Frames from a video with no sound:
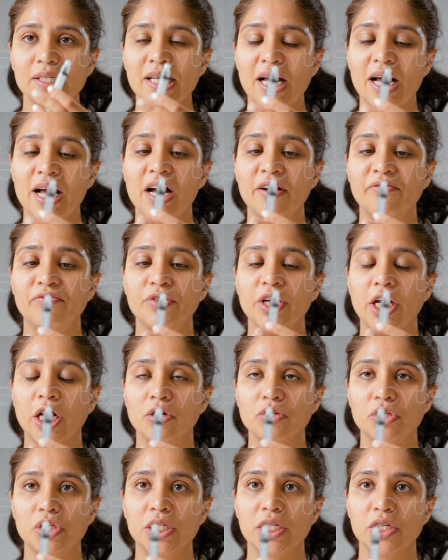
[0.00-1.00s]
I have
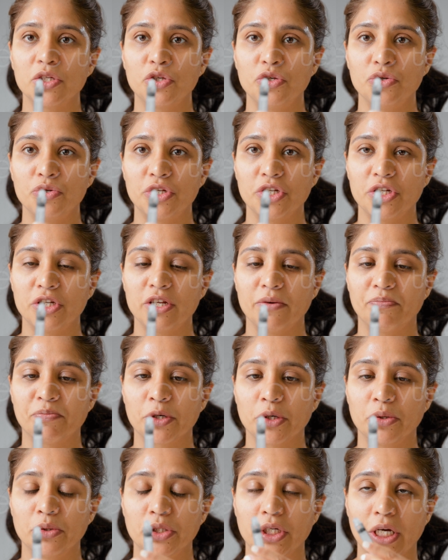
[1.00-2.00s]
reconstituted the
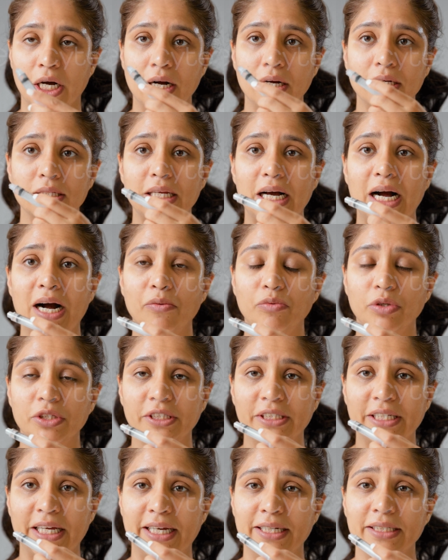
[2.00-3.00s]
product, I
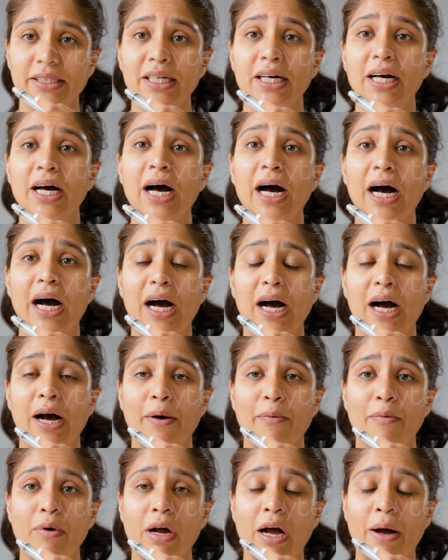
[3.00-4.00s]
will then
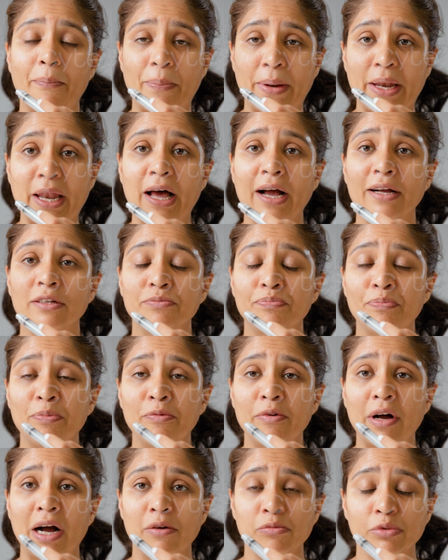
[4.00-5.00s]
apply
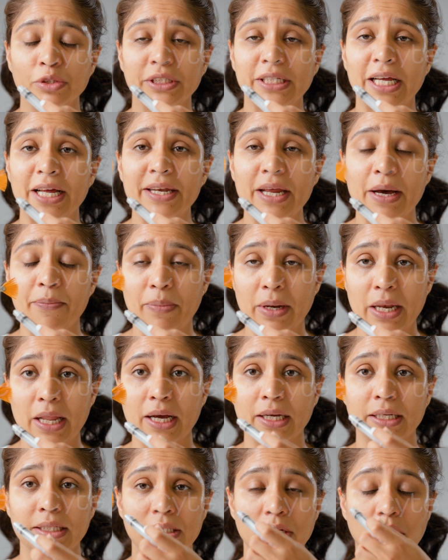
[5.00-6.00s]

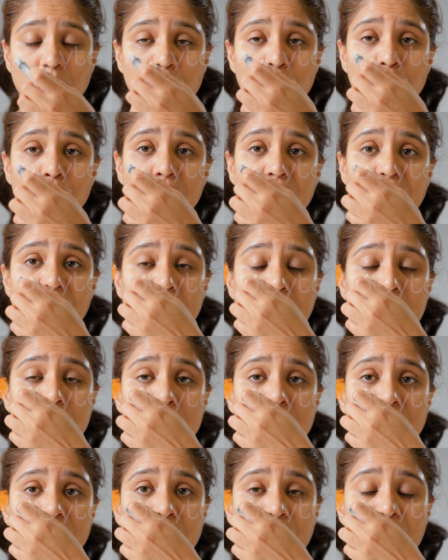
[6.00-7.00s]
it onto the
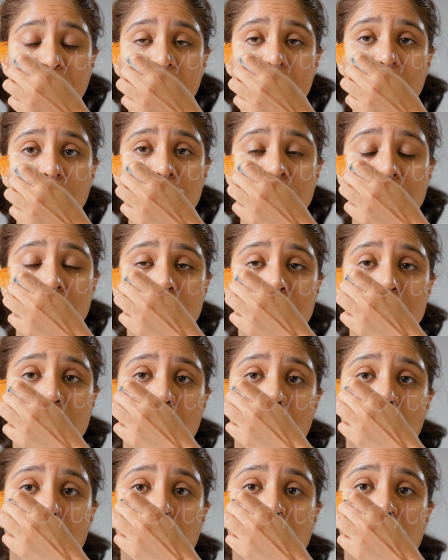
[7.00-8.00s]
face of the patient.
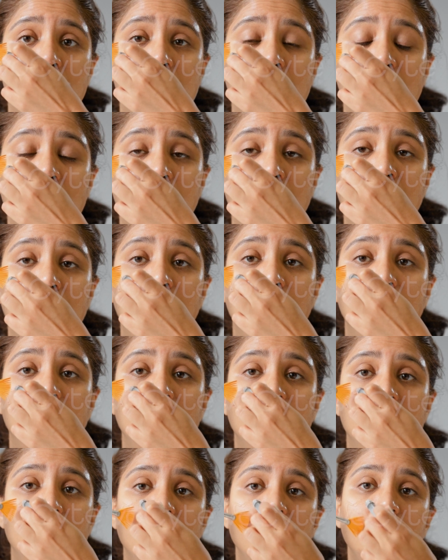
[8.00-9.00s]
So
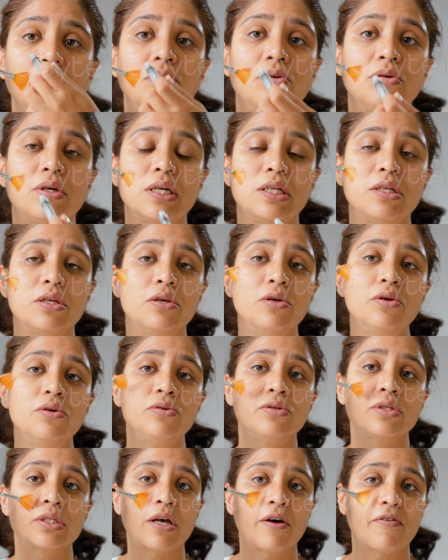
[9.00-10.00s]
you can
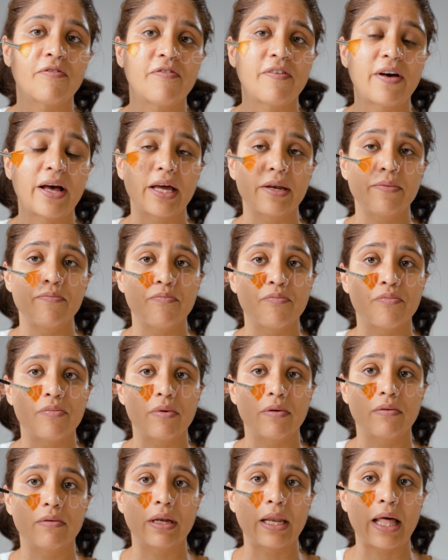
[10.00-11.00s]
use a
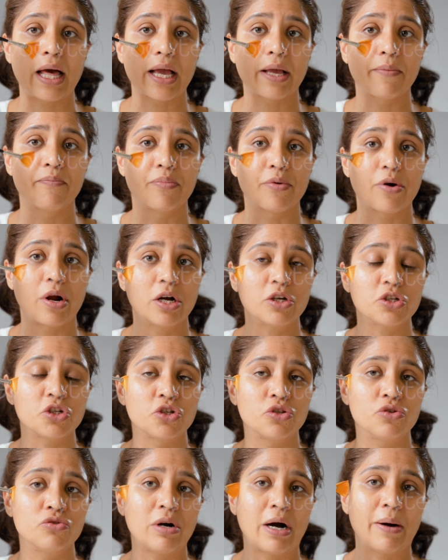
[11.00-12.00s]
fan-like
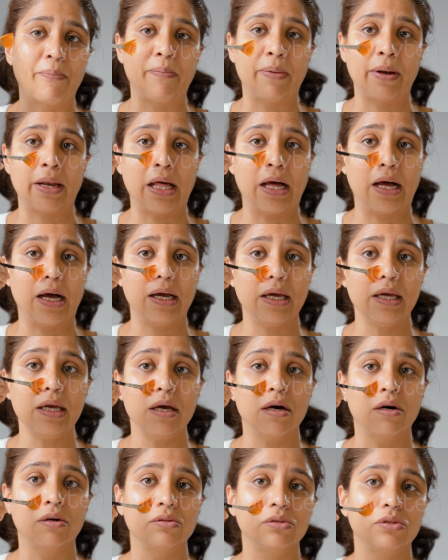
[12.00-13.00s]
brush to
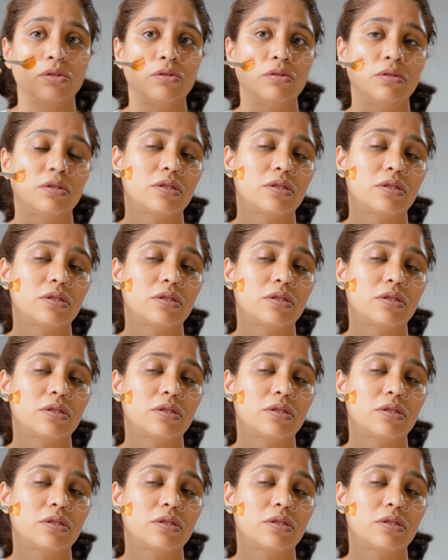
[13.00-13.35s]
apply onto the